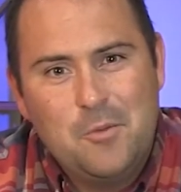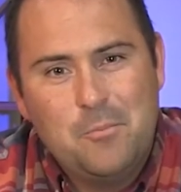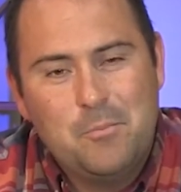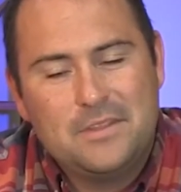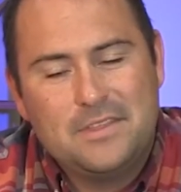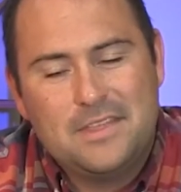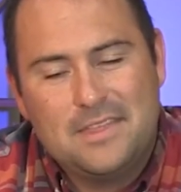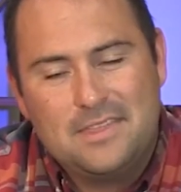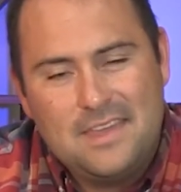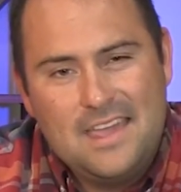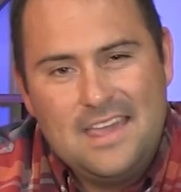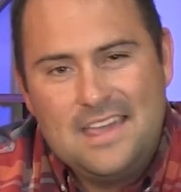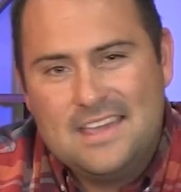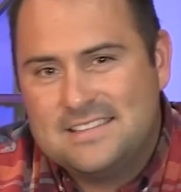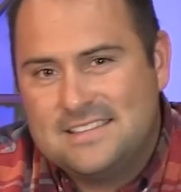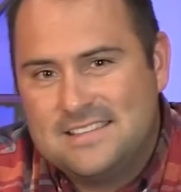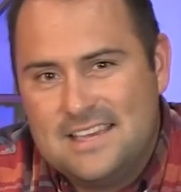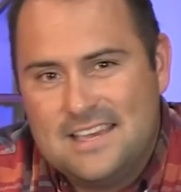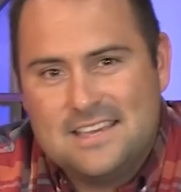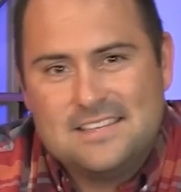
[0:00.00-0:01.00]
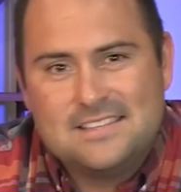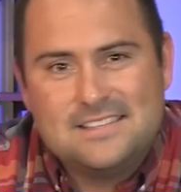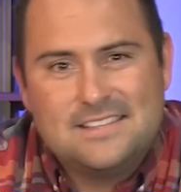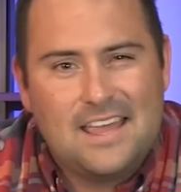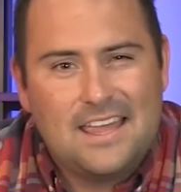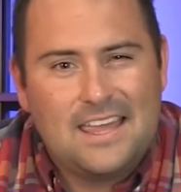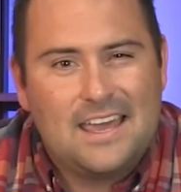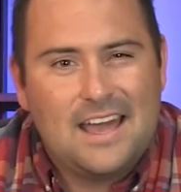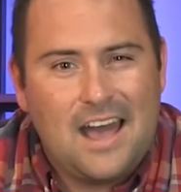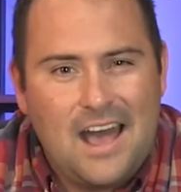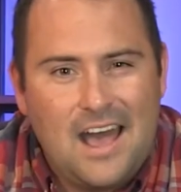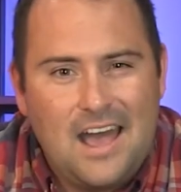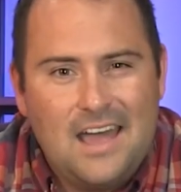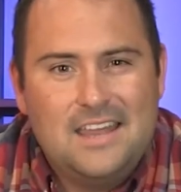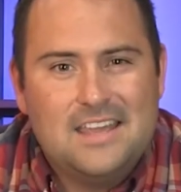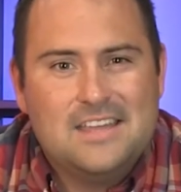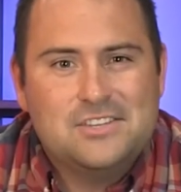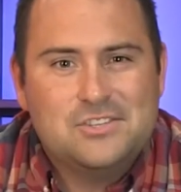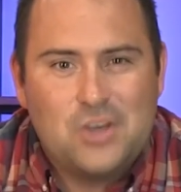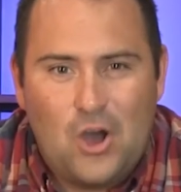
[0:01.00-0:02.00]
But the thing is this, that God
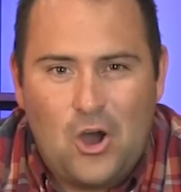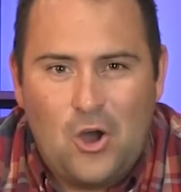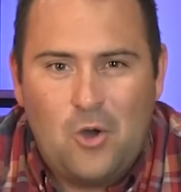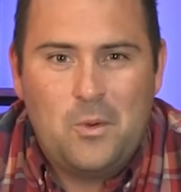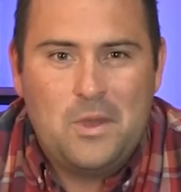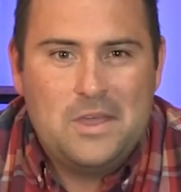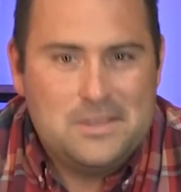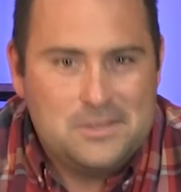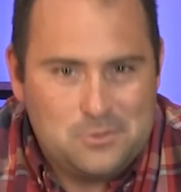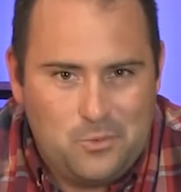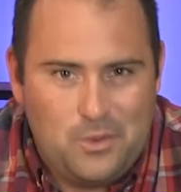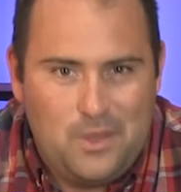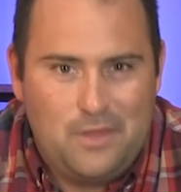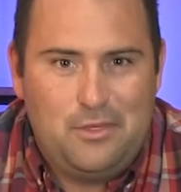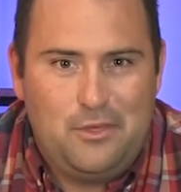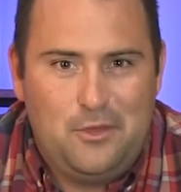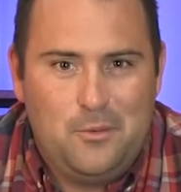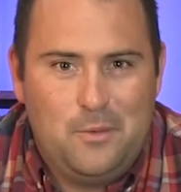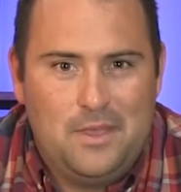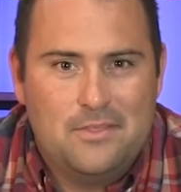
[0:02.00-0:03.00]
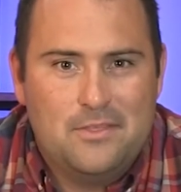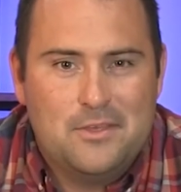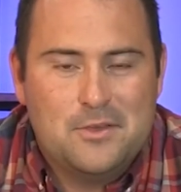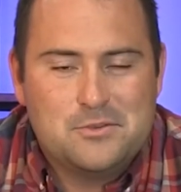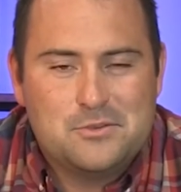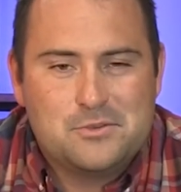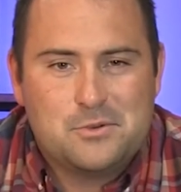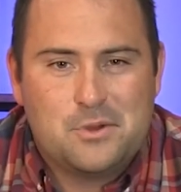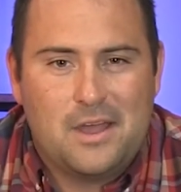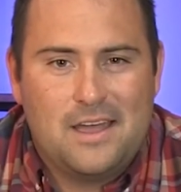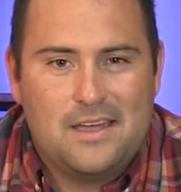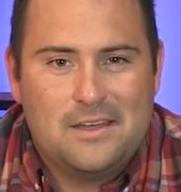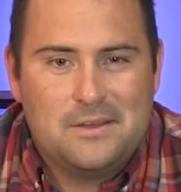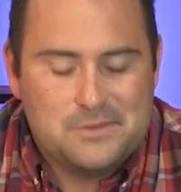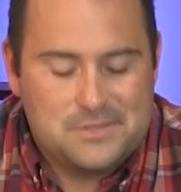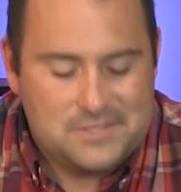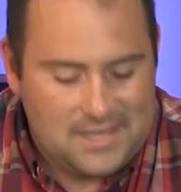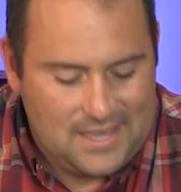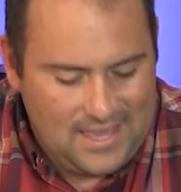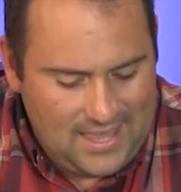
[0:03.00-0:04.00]
is always with you in those
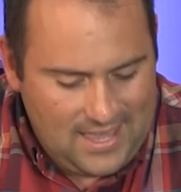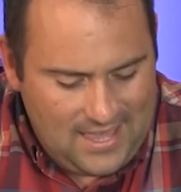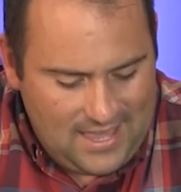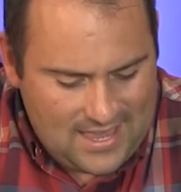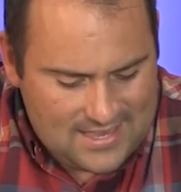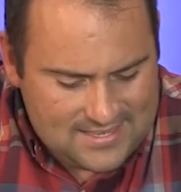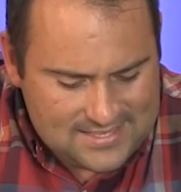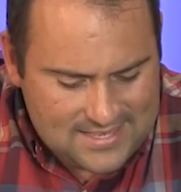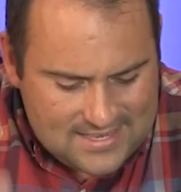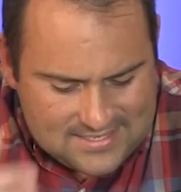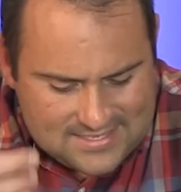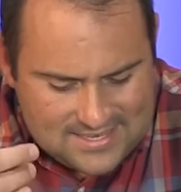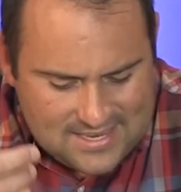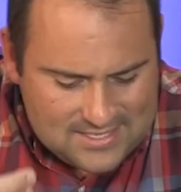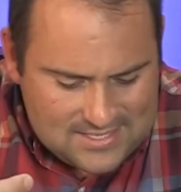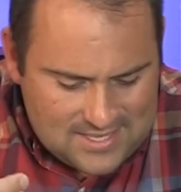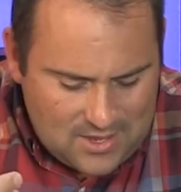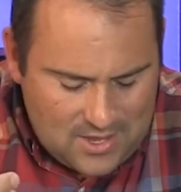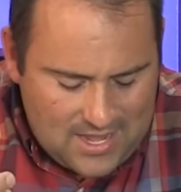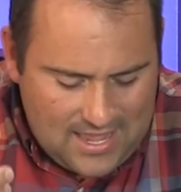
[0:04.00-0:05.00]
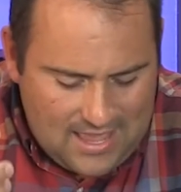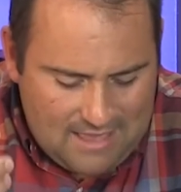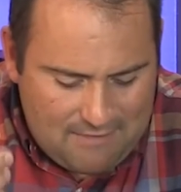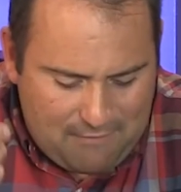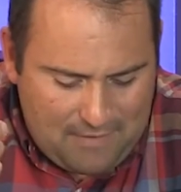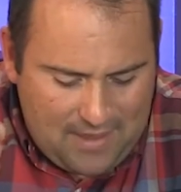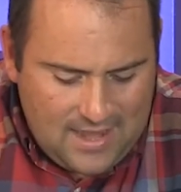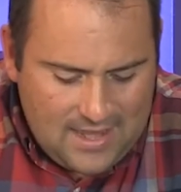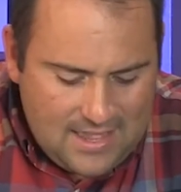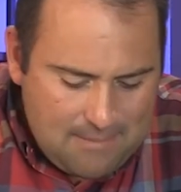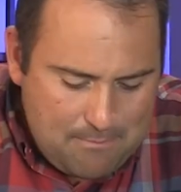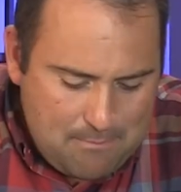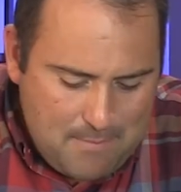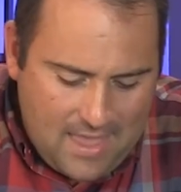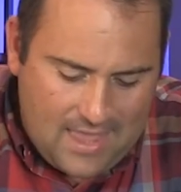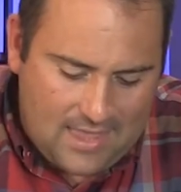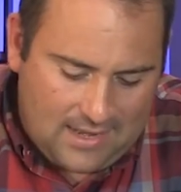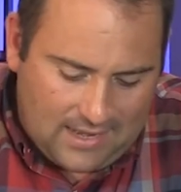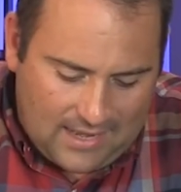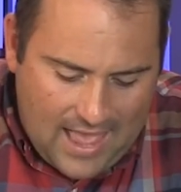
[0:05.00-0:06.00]
trials. It says this, that if any
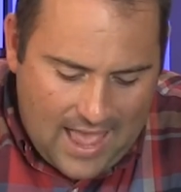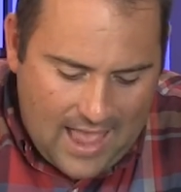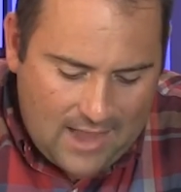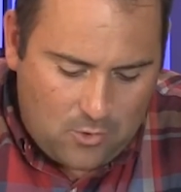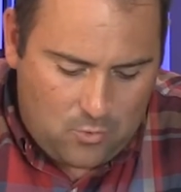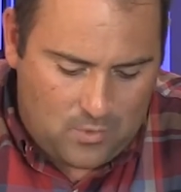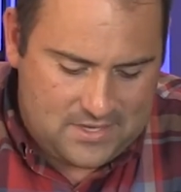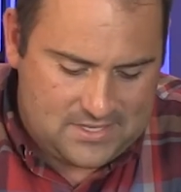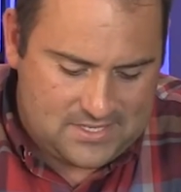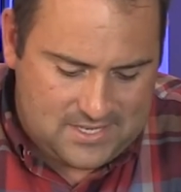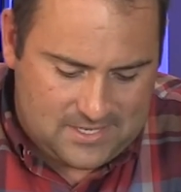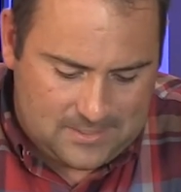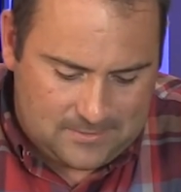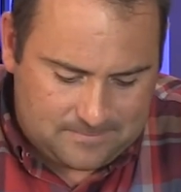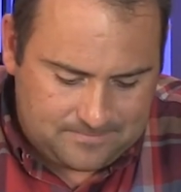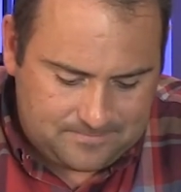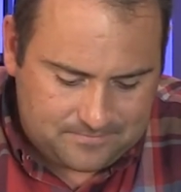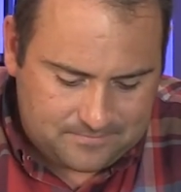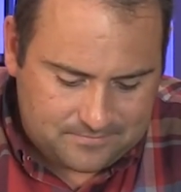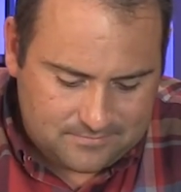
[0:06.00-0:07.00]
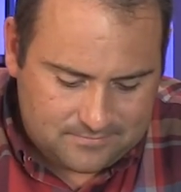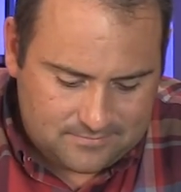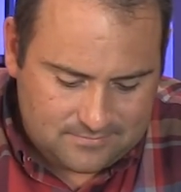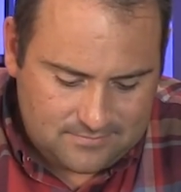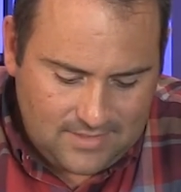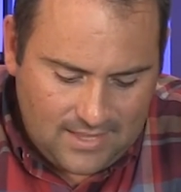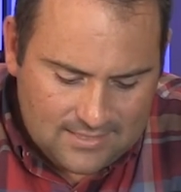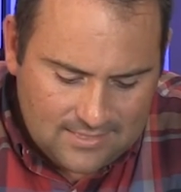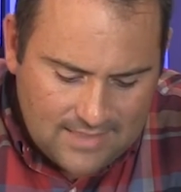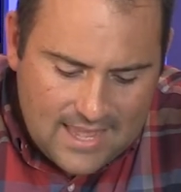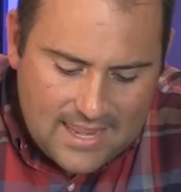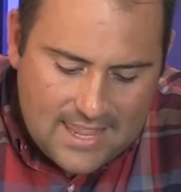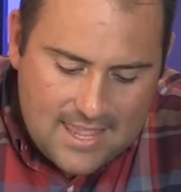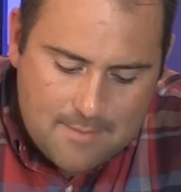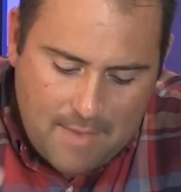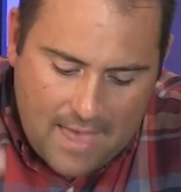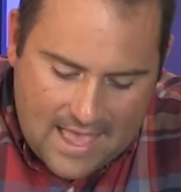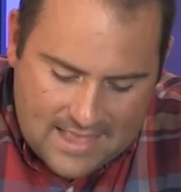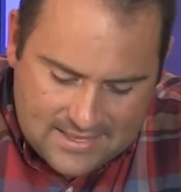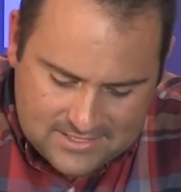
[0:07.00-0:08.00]
man lack wisdom, let
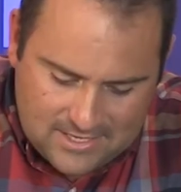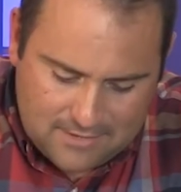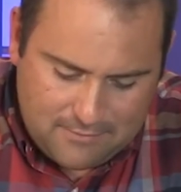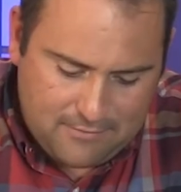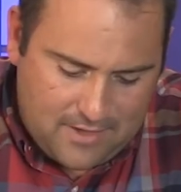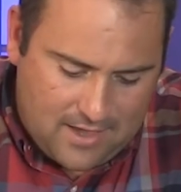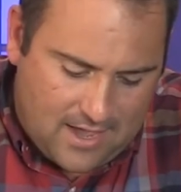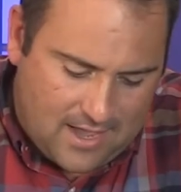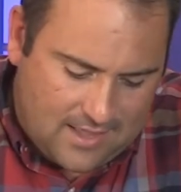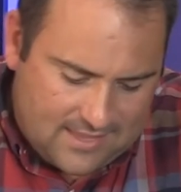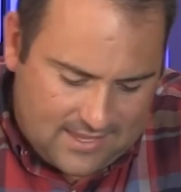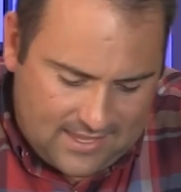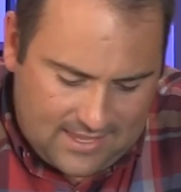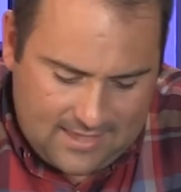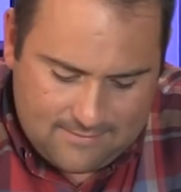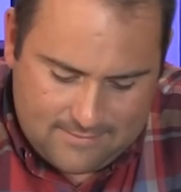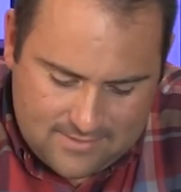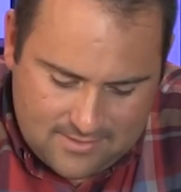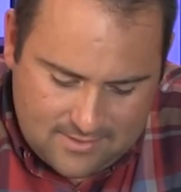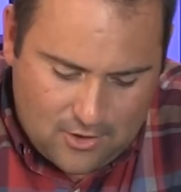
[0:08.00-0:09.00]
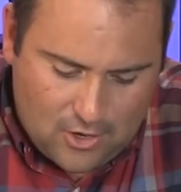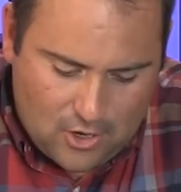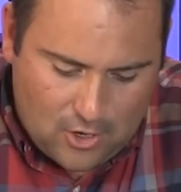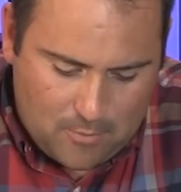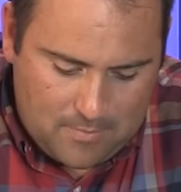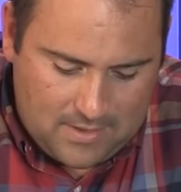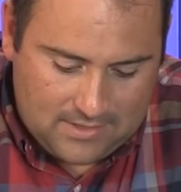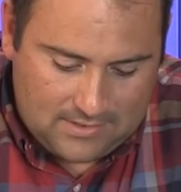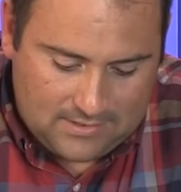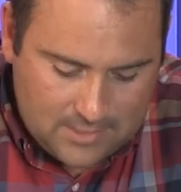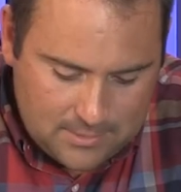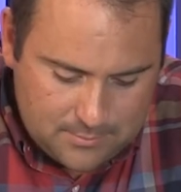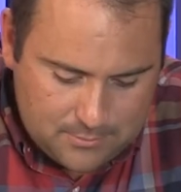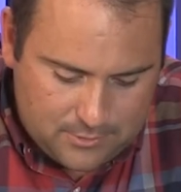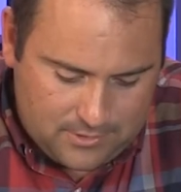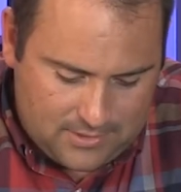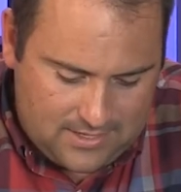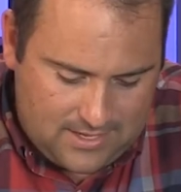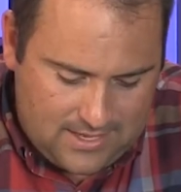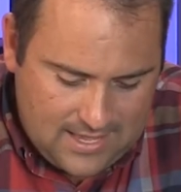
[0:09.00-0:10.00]
him ask of God that giveth to all men
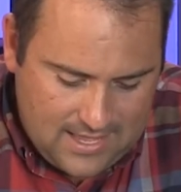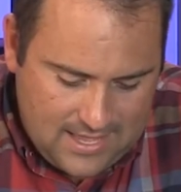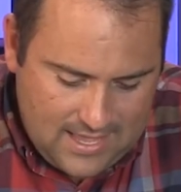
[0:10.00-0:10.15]
liberally